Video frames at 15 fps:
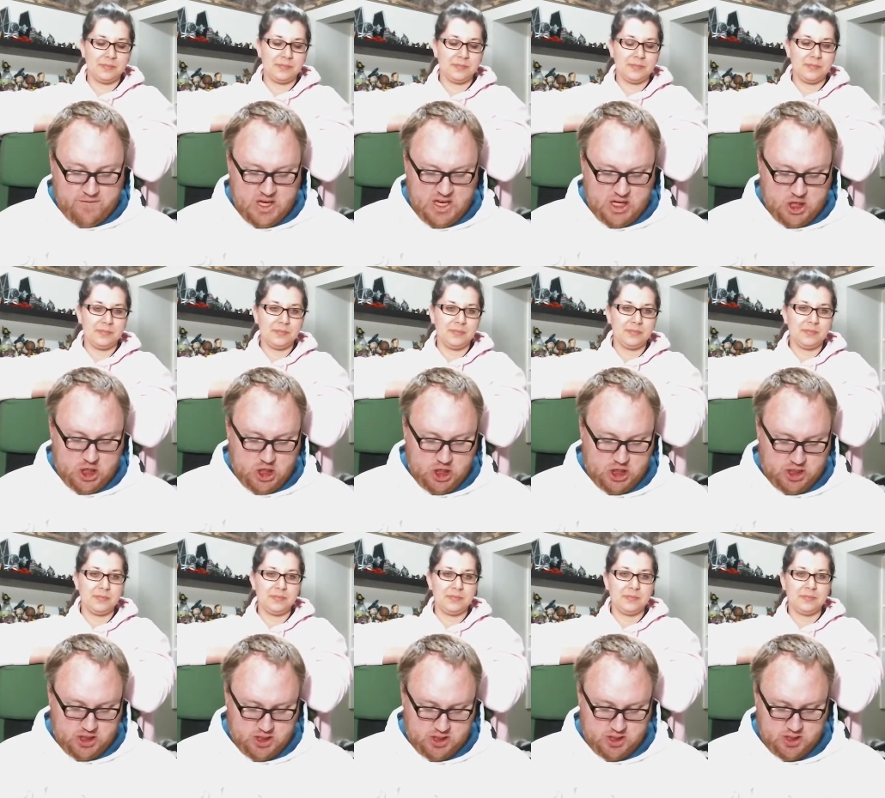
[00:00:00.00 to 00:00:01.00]
Speaker 1: fish.
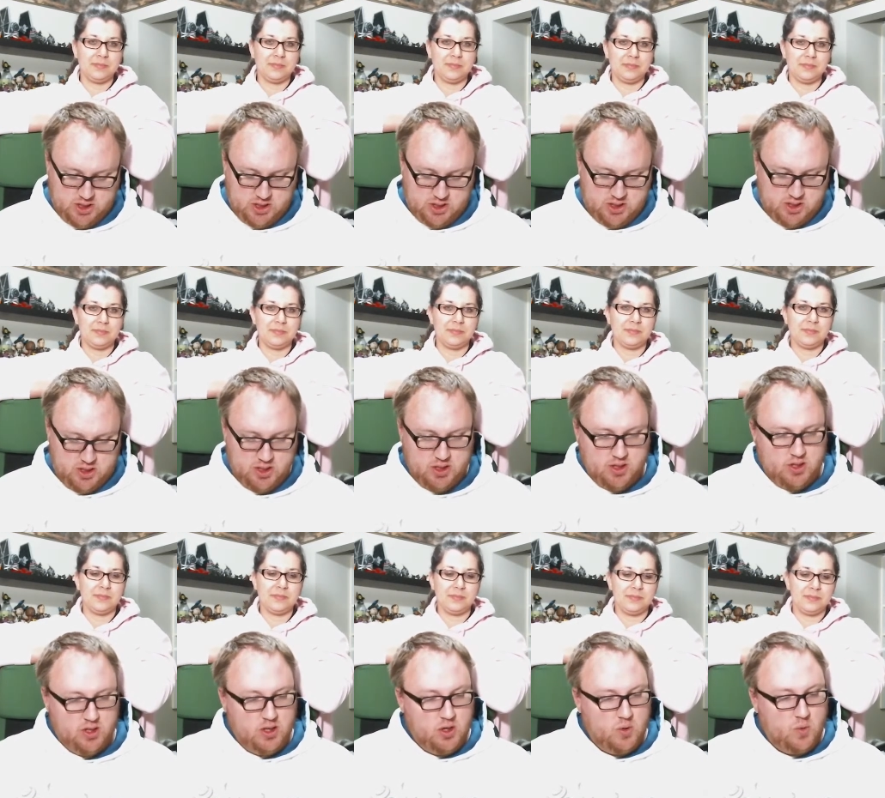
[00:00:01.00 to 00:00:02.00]

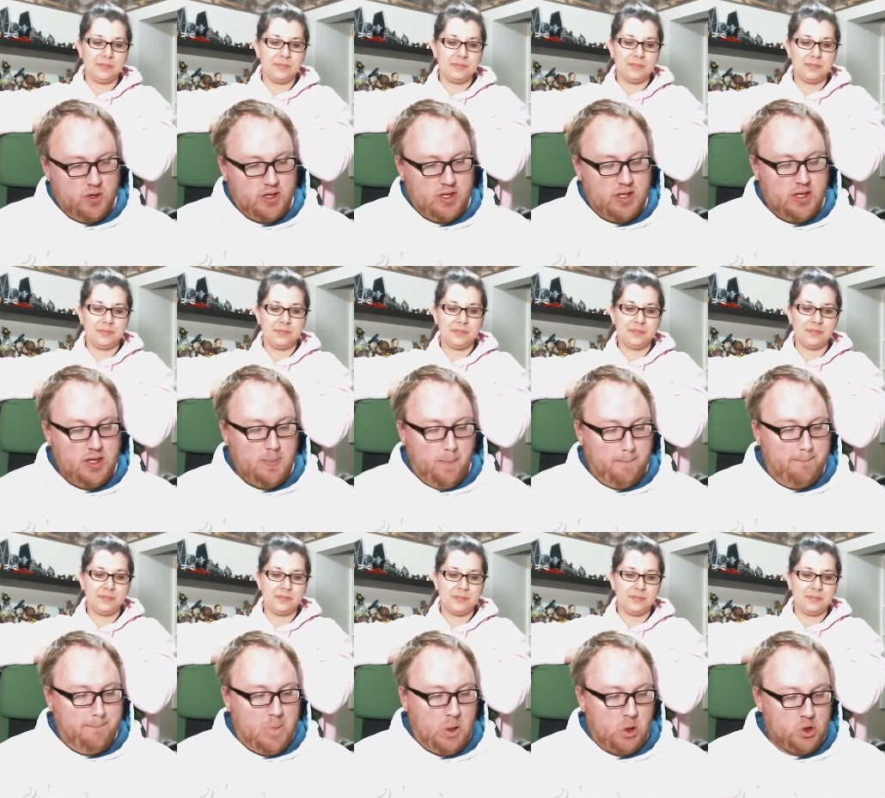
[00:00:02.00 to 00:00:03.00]
We can eat
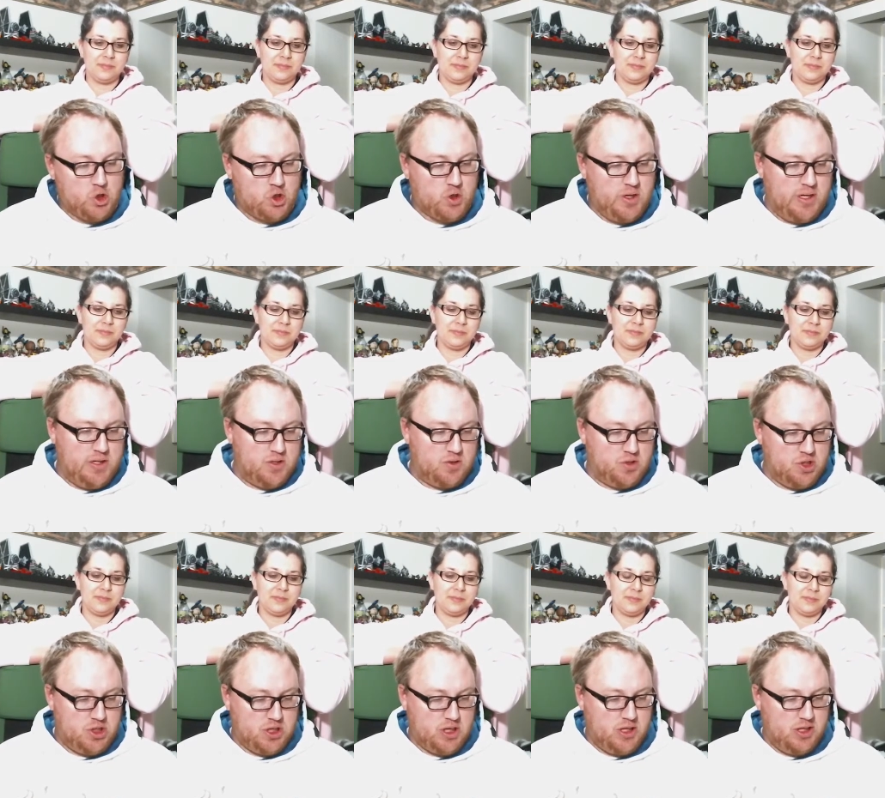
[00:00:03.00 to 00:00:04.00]
poultry, so
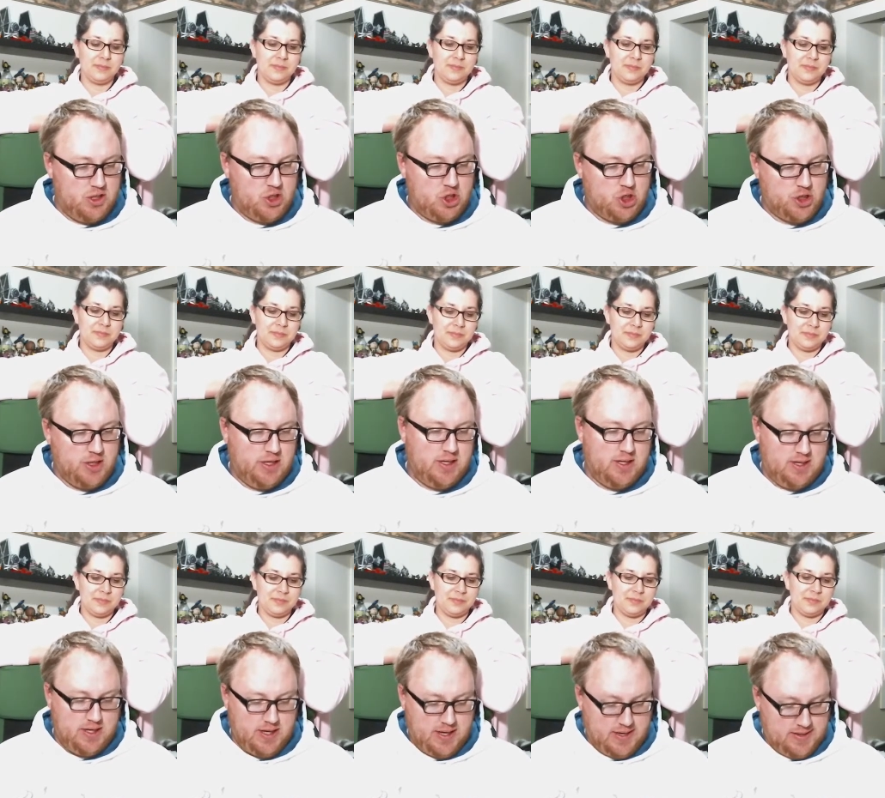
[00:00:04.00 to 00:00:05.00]
chicken and turkey and
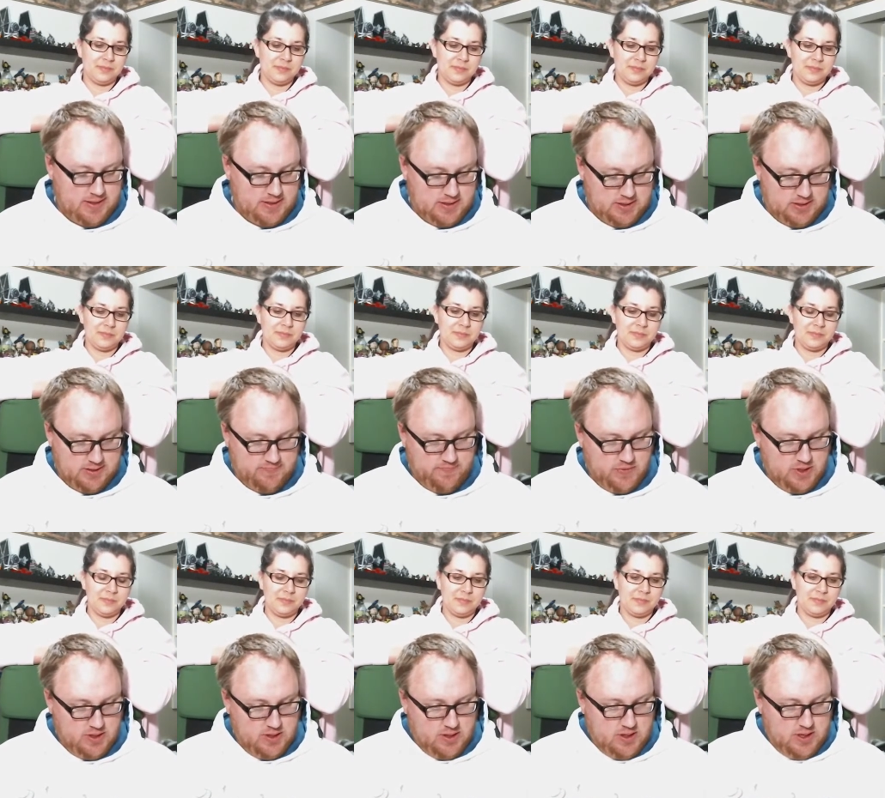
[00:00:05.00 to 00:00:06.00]
eggs.
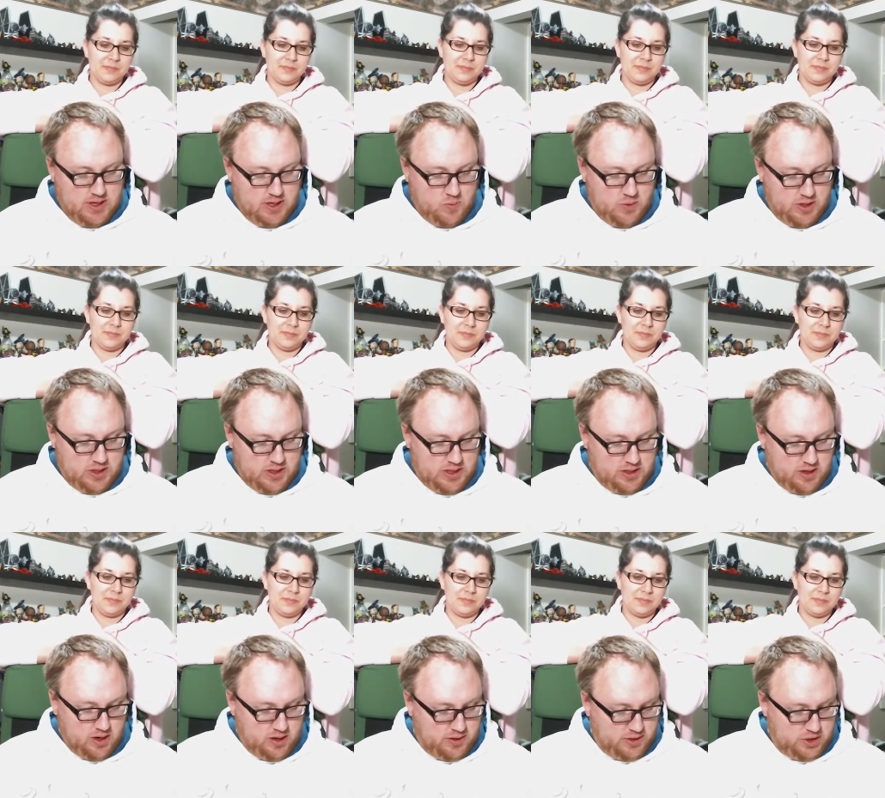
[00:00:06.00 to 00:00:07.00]
And we can eat
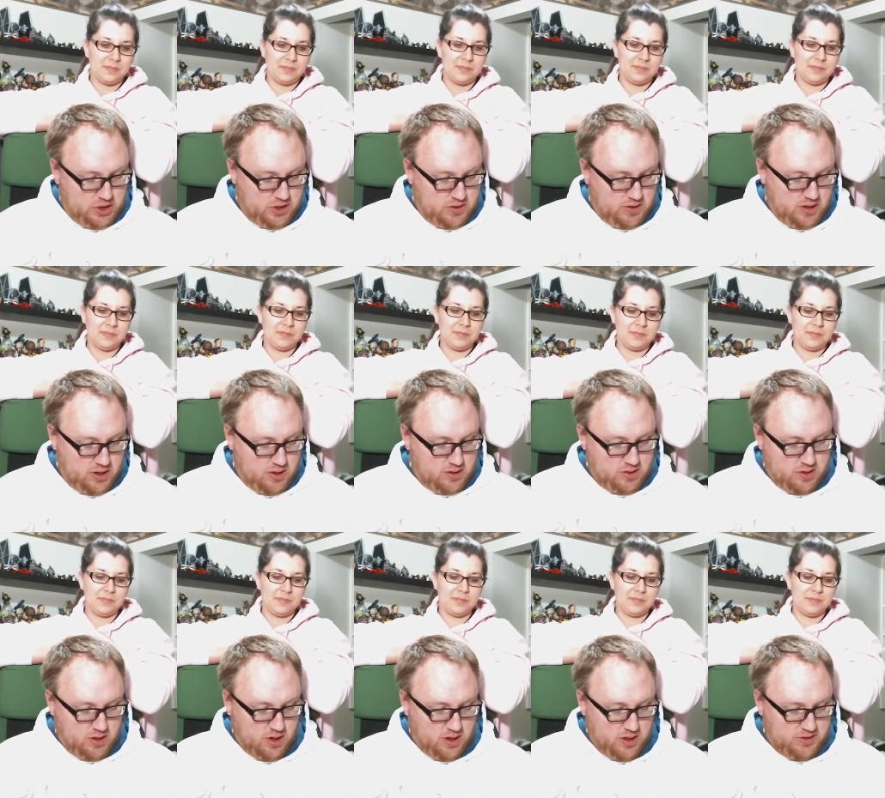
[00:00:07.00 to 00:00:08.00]
artichoke, artichoke
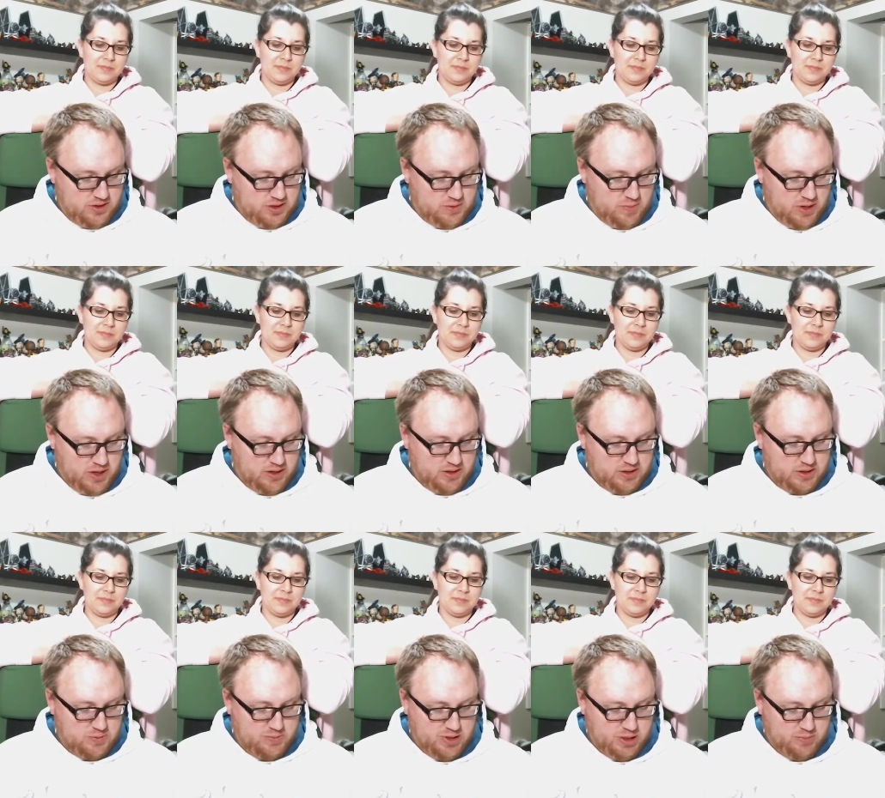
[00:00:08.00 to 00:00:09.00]
hearts, asparagus,
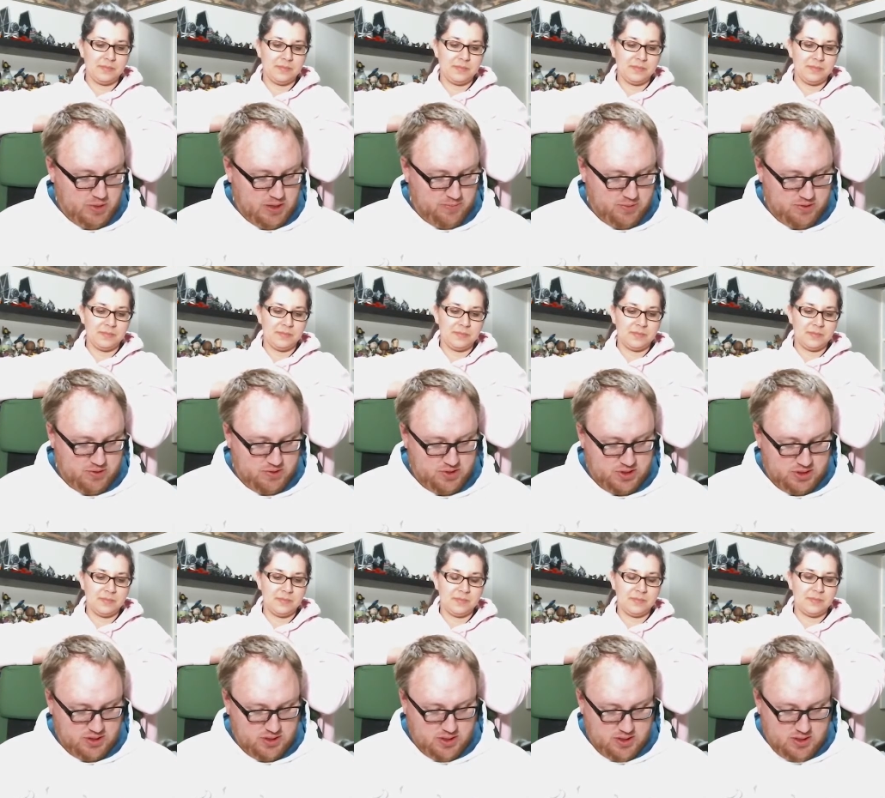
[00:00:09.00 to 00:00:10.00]
bell peppers,